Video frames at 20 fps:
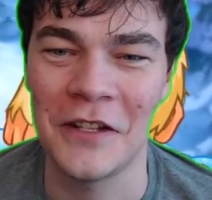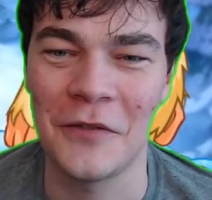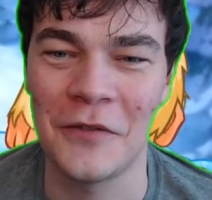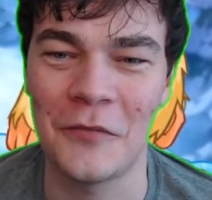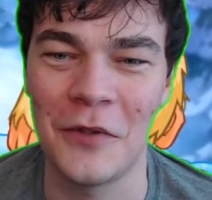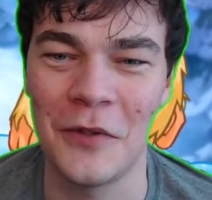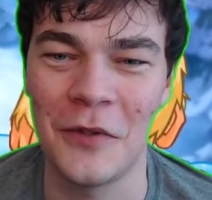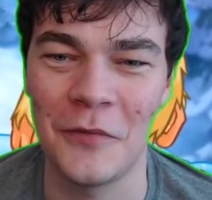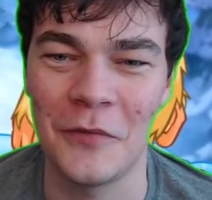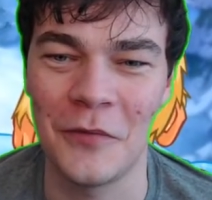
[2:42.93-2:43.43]

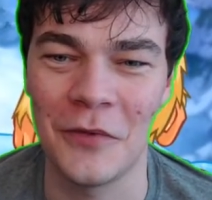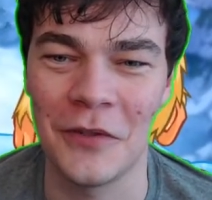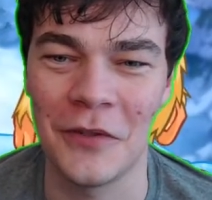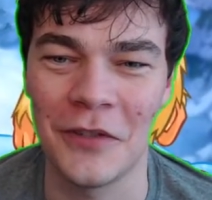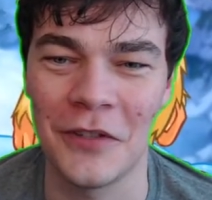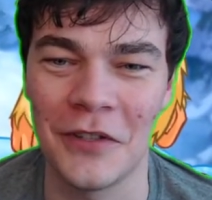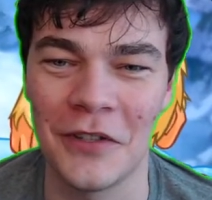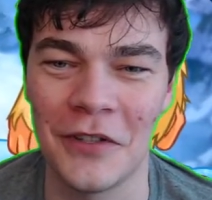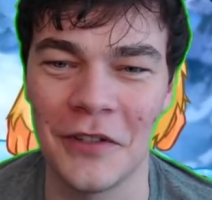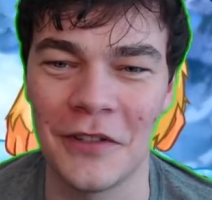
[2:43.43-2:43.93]
we
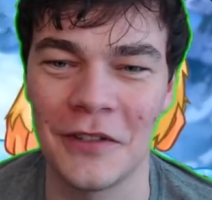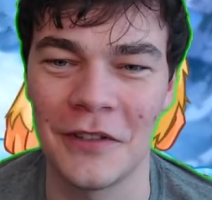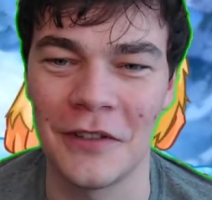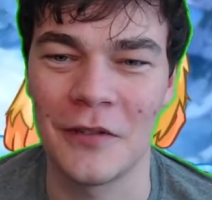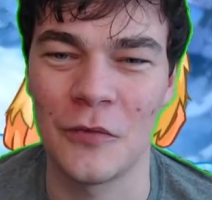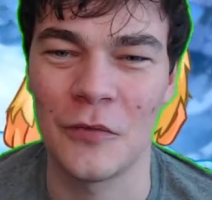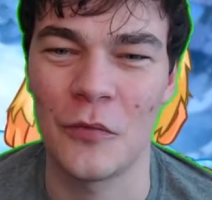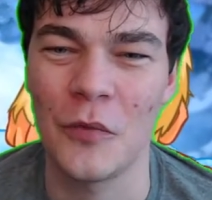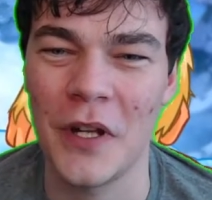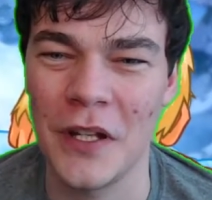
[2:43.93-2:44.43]
were
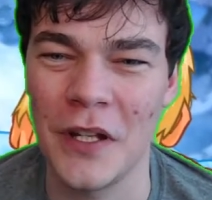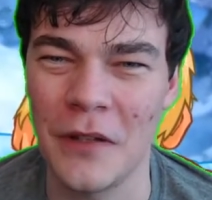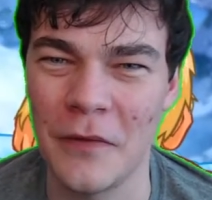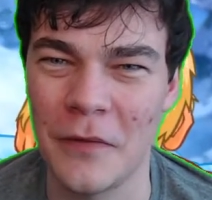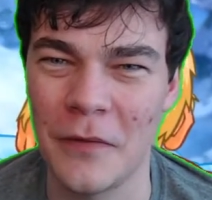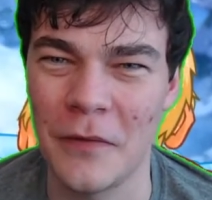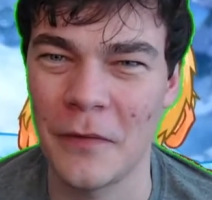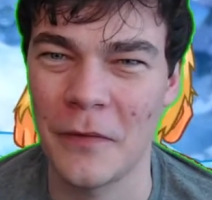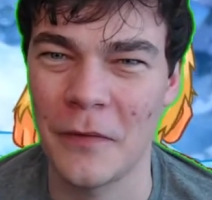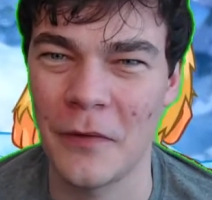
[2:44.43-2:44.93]
waiting
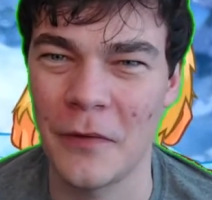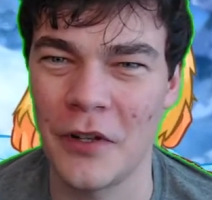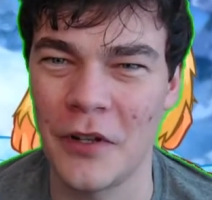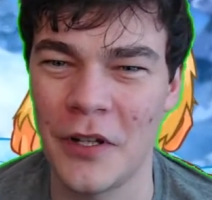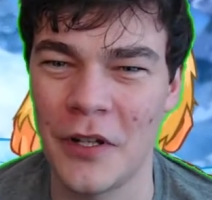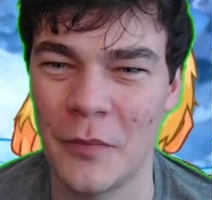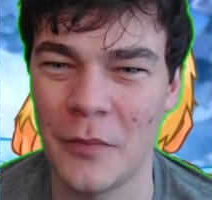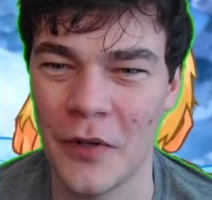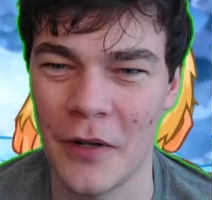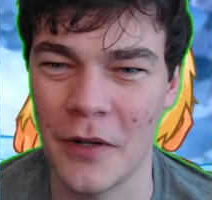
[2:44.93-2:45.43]
for
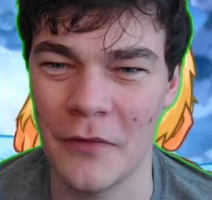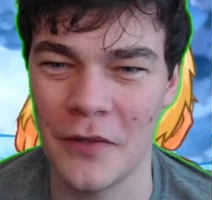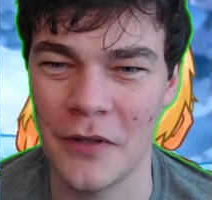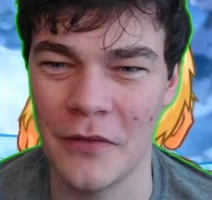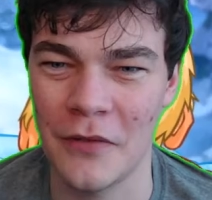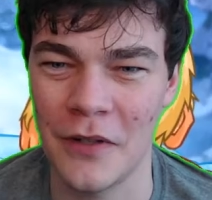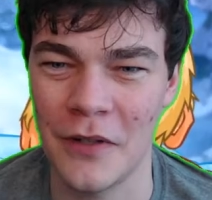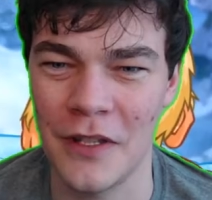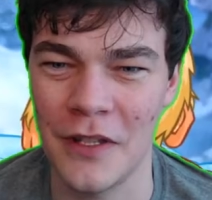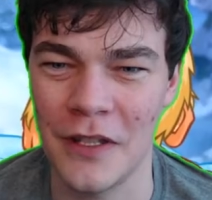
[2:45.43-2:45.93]
an improv
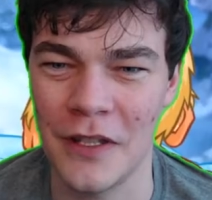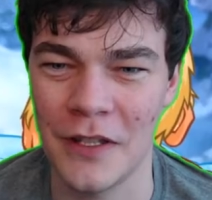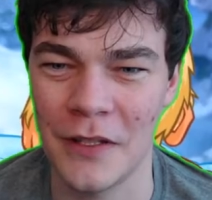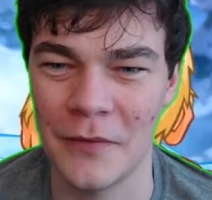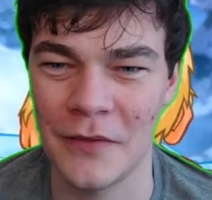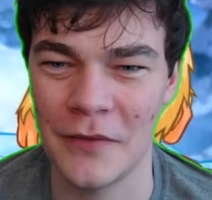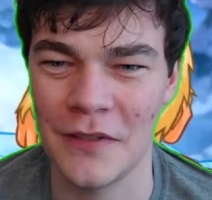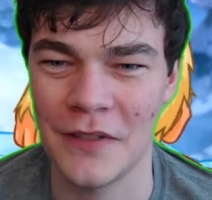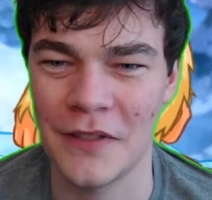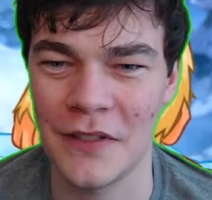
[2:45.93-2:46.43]
show, I think that
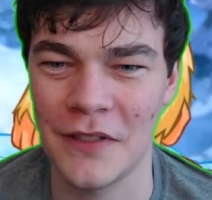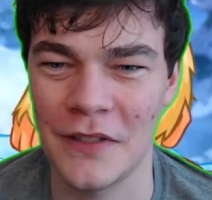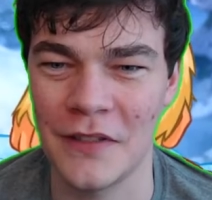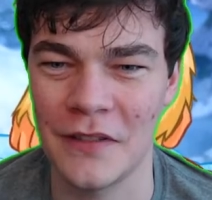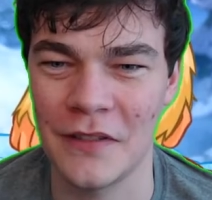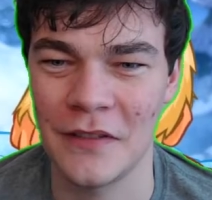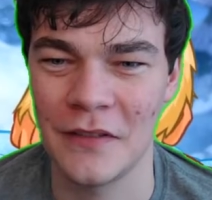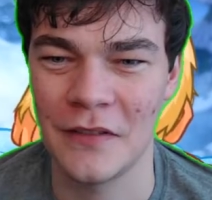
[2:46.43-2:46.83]
was the scene.